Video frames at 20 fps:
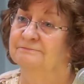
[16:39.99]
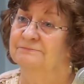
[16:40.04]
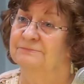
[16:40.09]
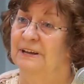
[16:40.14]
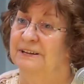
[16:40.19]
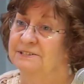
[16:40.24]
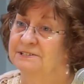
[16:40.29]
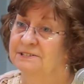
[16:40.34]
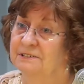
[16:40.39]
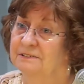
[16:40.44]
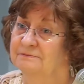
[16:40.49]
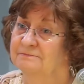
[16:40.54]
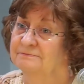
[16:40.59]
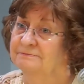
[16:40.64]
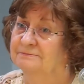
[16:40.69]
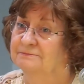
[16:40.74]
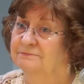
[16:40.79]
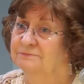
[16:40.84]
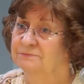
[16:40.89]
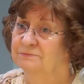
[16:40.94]
That's a
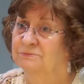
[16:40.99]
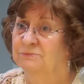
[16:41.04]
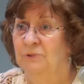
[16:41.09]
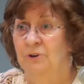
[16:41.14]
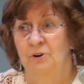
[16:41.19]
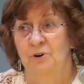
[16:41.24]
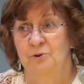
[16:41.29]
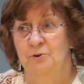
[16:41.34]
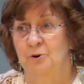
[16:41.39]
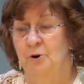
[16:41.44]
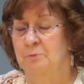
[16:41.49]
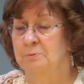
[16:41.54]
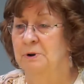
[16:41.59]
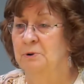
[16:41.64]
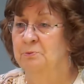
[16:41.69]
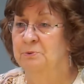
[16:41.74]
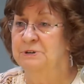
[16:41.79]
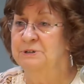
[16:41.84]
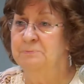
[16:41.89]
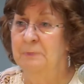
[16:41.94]
normal
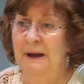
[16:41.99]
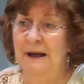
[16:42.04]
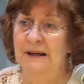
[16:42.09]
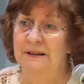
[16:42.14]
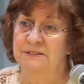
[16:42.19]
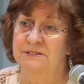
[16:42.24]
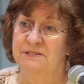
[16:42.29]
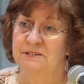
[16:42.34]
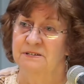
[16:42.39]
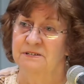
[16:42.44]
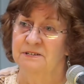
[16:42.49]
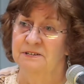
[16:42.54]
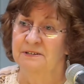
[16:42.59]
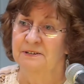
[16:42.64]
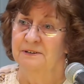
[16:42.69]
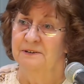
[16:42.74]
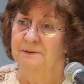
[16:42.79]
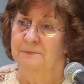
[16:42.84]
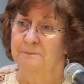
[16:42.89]
response, isn't it?